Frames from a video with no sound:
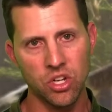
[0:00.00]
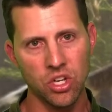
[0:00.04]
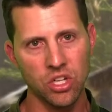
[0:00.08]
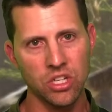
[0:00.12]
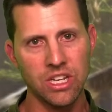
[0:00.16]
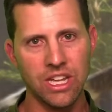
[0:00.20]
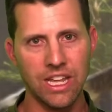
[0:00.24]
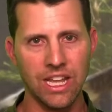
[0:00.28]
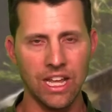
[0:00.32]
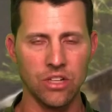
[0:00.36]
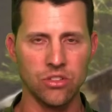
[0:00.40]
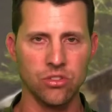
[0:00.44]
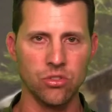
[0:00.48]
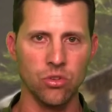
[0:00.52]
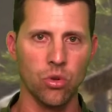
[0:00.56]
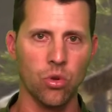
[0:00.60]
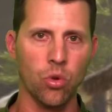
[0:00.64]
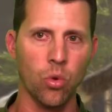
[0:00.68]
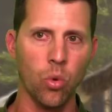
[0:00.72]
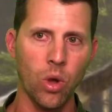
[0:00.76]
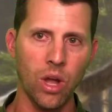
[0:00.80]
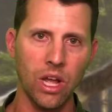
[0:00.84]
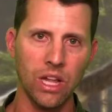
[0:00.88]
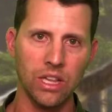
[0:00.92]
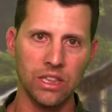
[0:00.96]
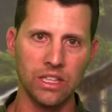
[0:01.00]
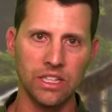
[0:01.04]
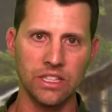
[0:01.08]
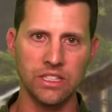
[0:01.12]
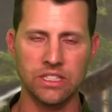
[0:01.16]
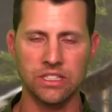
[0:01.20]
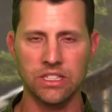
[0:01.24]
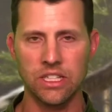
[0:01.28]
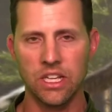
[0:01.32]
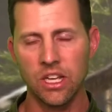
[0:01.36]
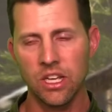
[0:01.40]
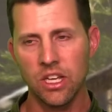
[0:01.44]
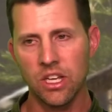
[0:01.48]
could
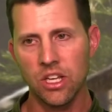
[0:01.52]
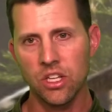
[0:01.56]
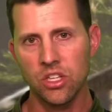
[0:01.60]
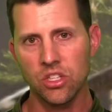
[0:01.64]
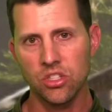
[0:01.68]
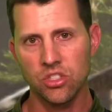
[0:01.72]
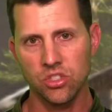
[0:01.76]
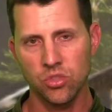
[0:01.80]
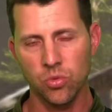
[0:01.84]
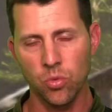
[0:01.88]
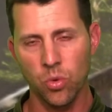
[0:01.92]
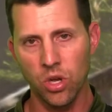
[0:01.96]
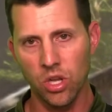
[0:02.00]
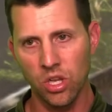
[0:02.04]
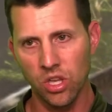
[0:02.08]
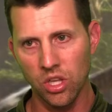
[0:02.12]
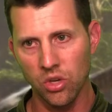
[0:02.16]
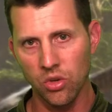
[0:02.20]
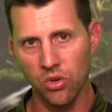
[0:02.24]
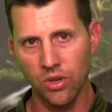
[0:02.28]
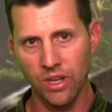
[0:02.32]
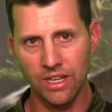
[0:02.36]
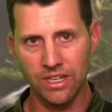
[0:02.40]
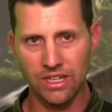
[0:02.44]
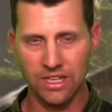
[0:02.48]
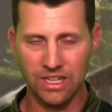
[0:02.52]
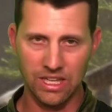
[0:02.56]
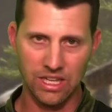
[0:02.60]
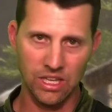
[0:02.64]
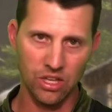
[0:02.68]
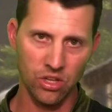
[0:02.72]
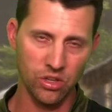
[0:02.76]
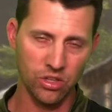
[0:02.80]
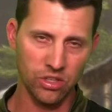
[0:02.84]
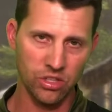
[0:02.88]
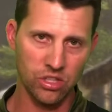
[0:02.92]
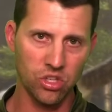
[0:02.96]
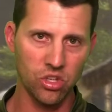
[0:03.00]
Quetzalcoatlus swallow and
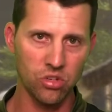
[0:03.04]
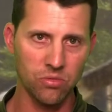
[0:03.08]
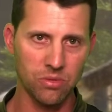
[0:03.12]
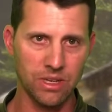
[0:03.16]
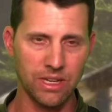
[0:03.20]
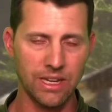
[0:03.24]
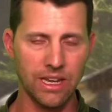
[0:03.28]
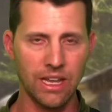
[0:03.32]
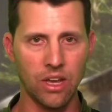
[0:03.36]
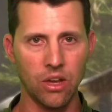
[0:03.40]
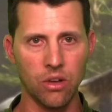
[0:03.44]
kill a human?